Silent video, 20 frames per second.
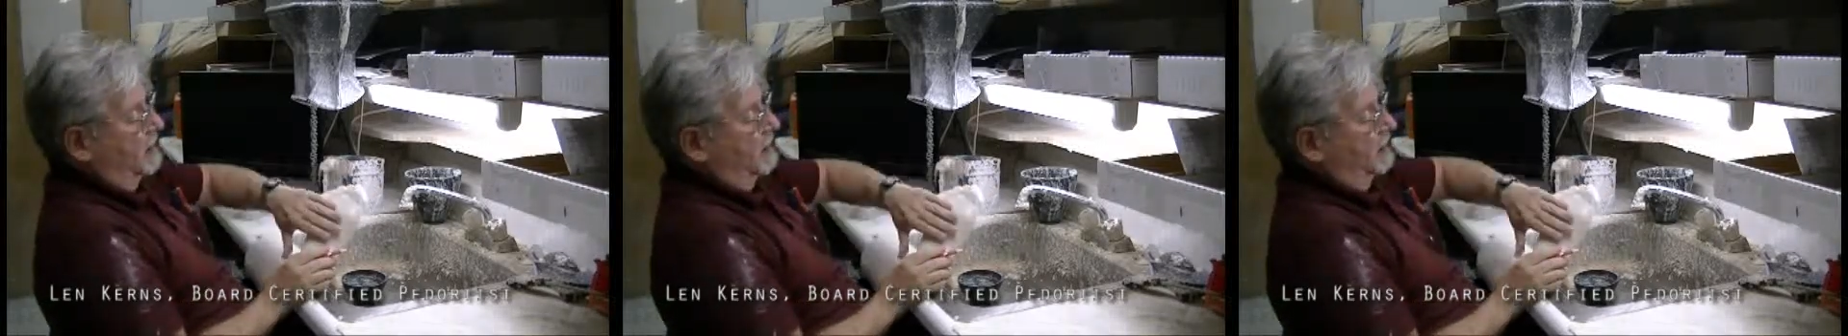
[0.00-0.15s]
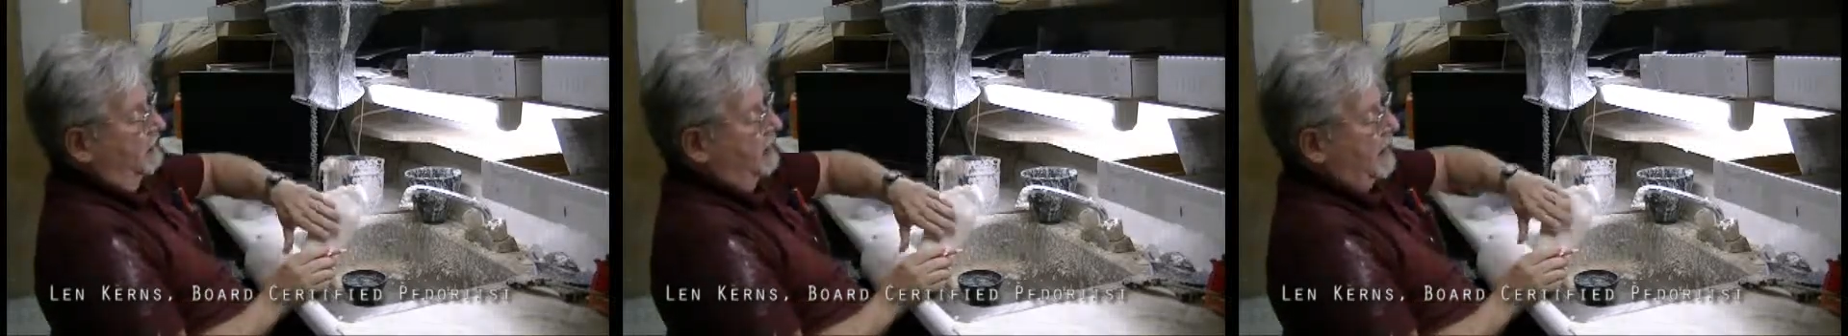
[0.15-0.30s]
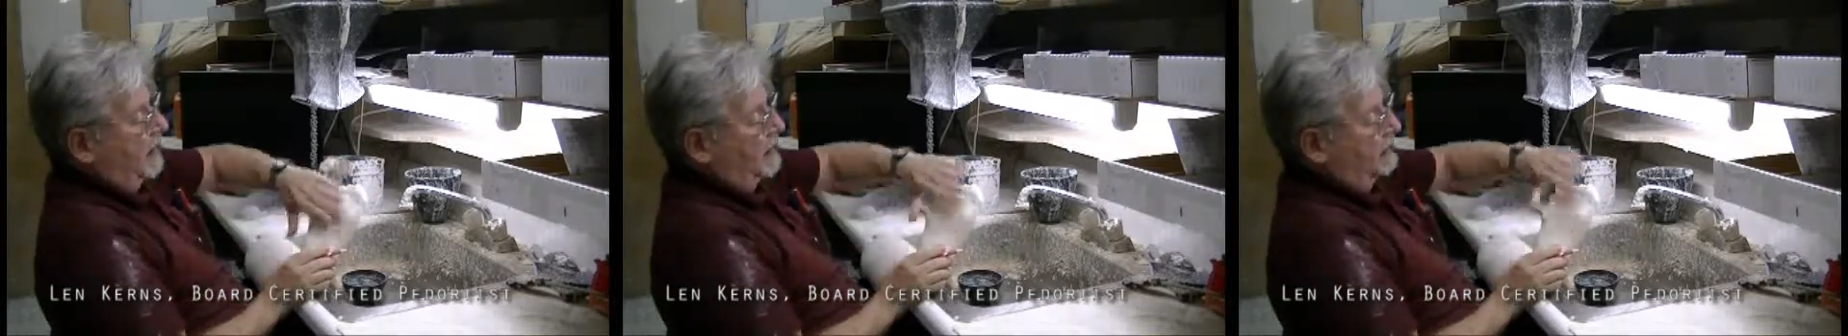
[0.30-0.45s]

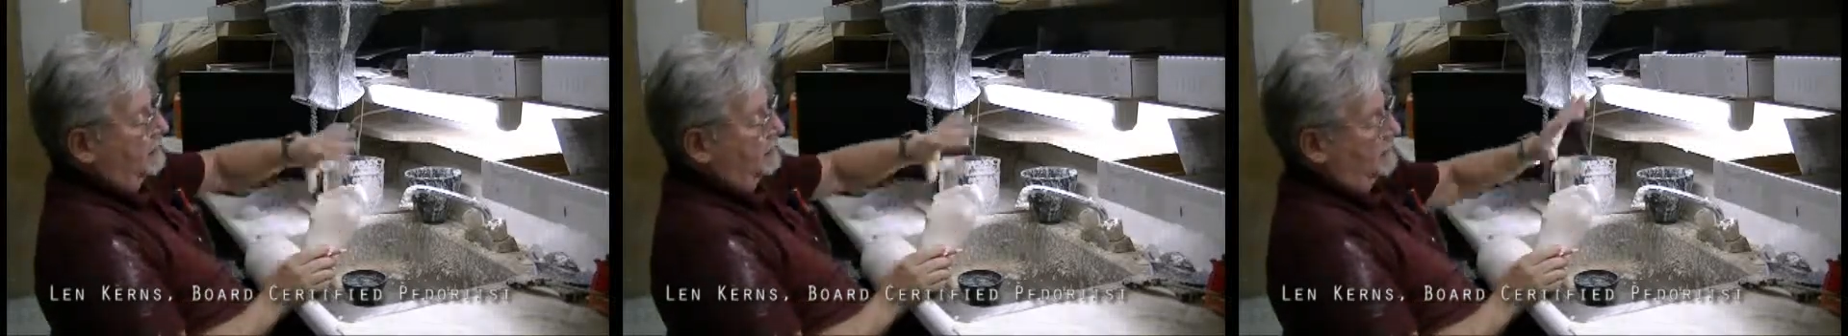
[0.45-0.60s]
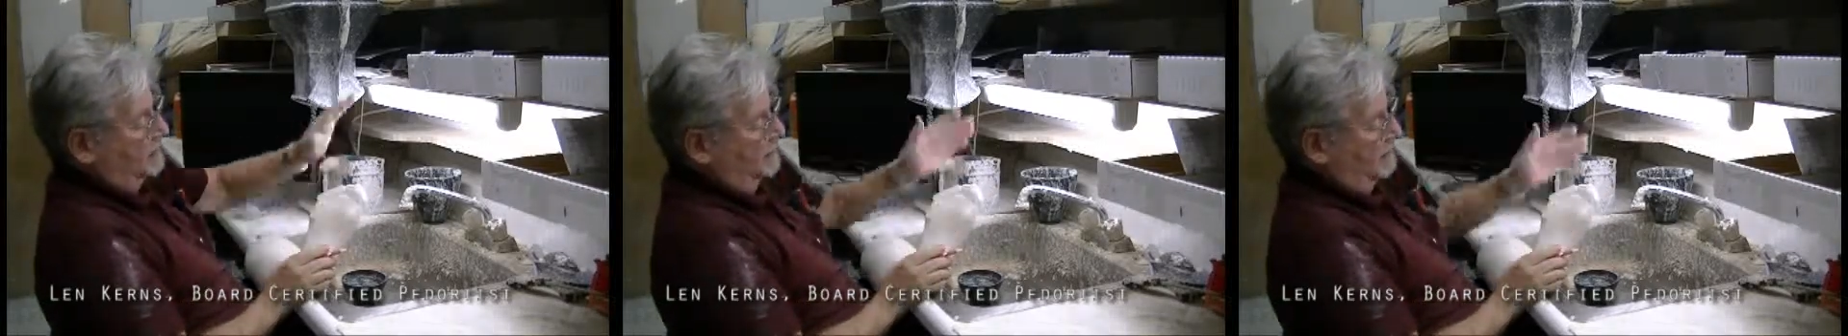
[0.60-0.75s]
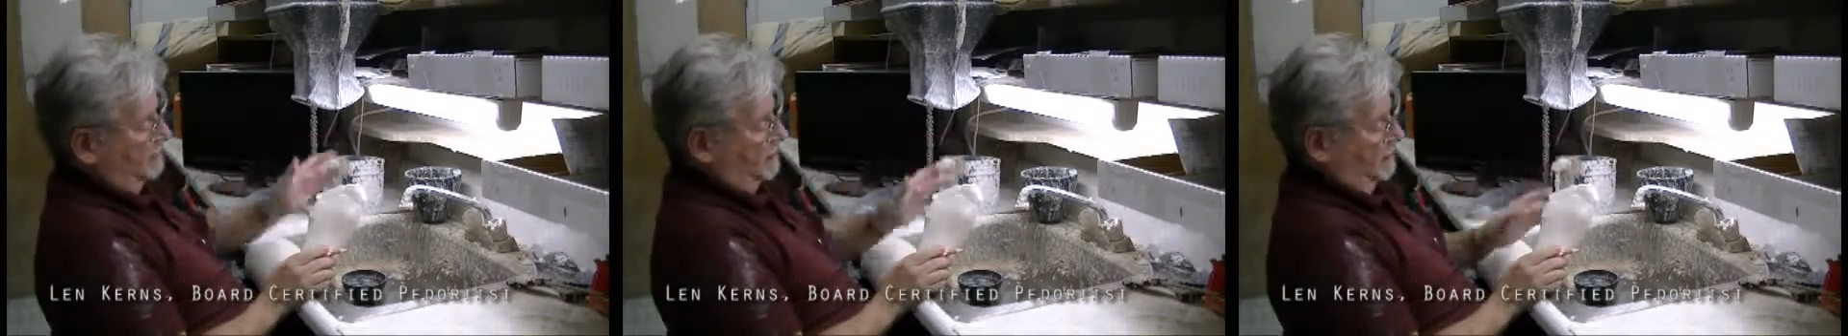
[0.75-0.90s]
or add it
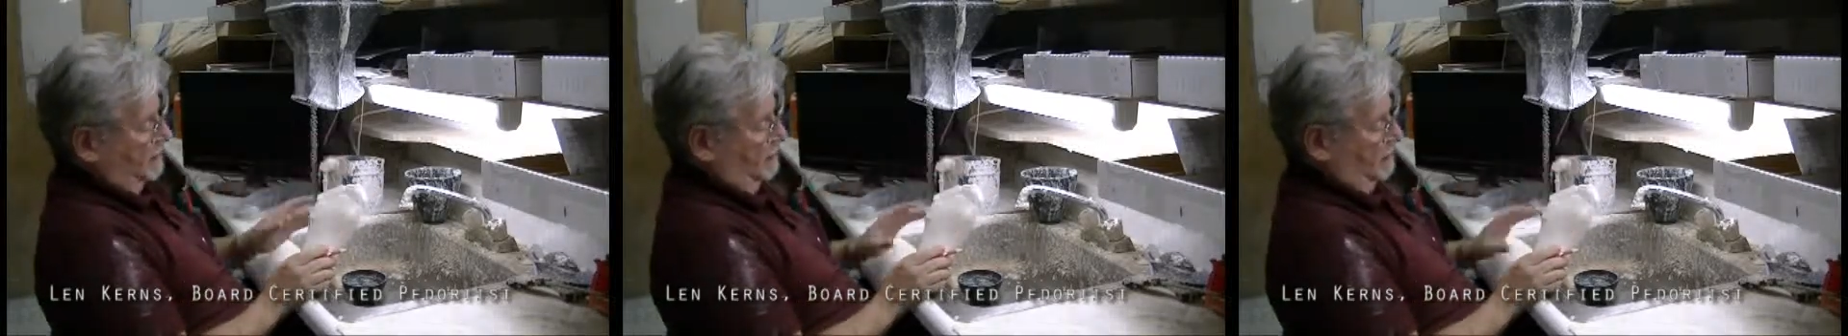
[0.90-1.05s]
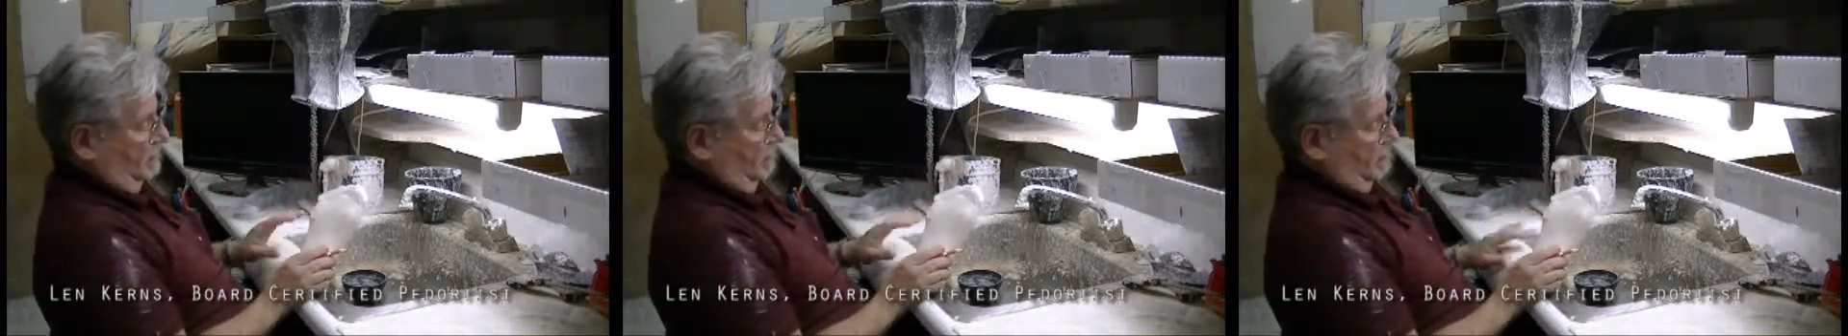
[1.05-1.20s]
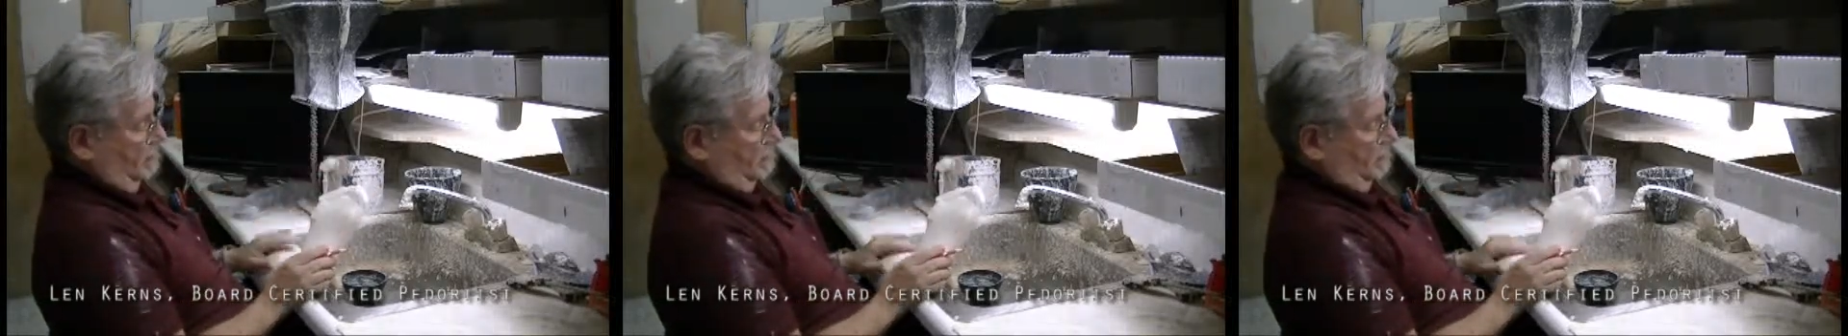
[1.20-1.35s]
to the
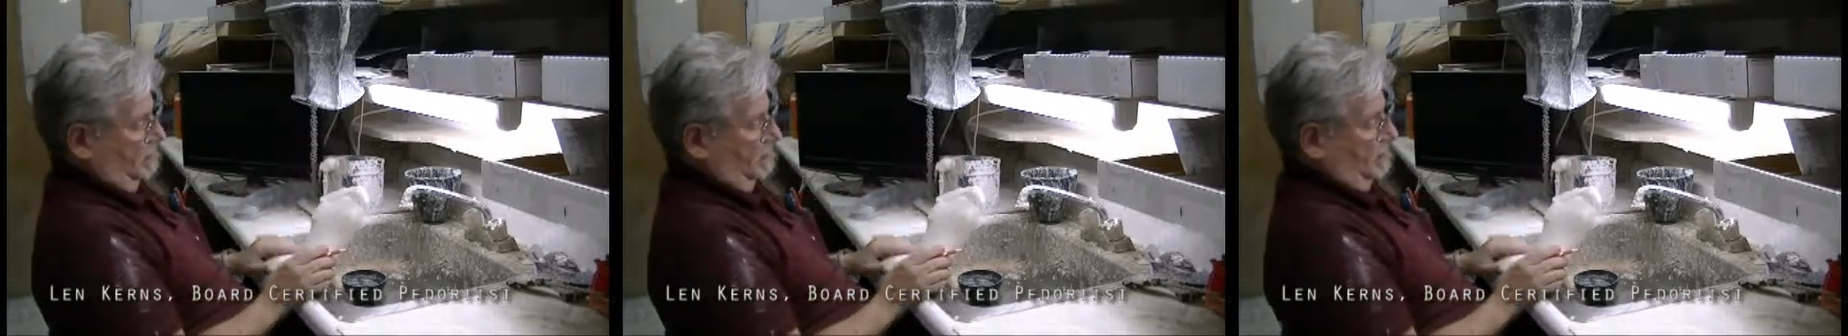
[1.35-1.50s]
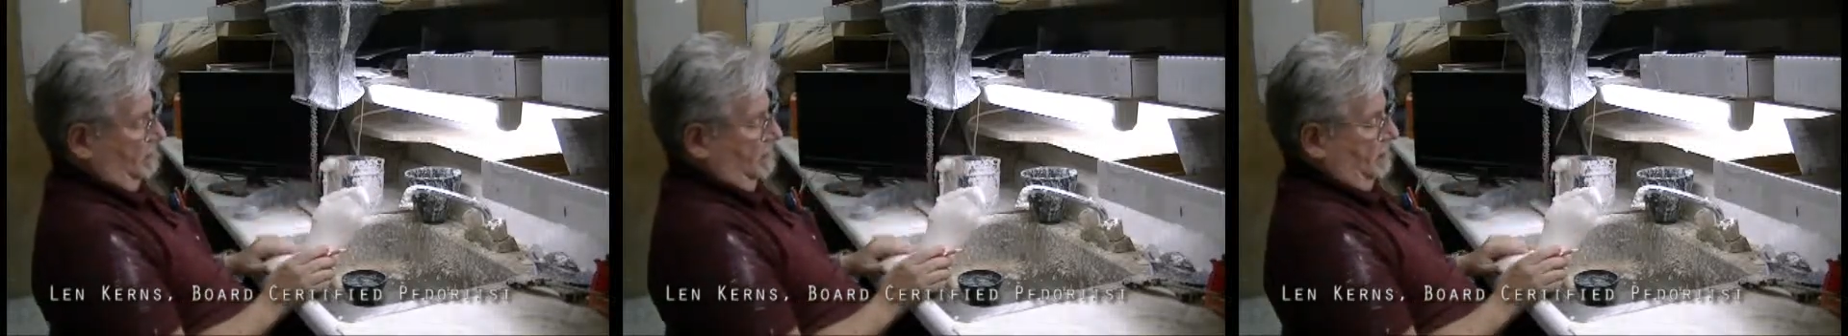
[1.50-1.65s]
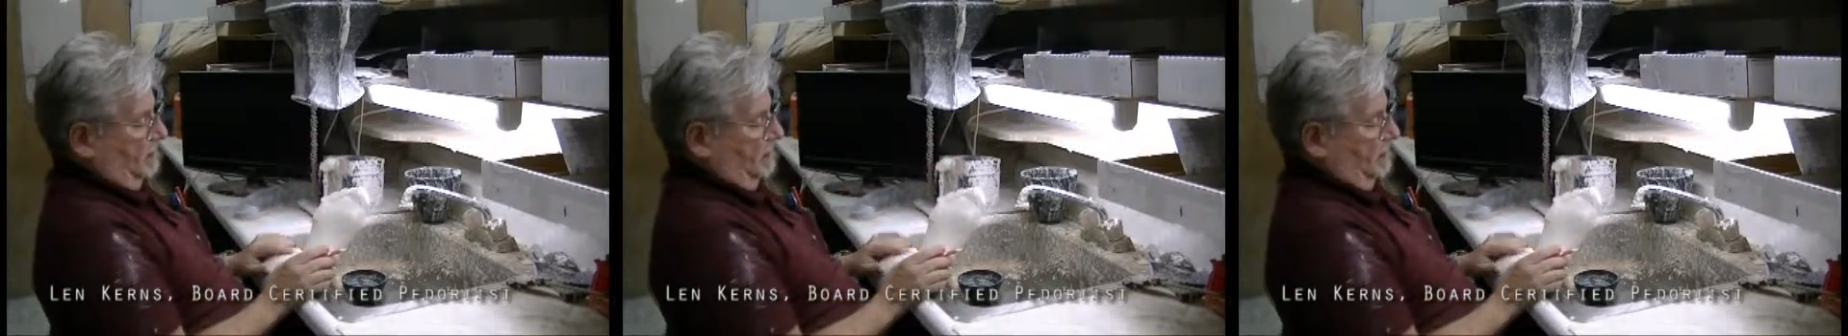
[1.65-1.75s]
toes.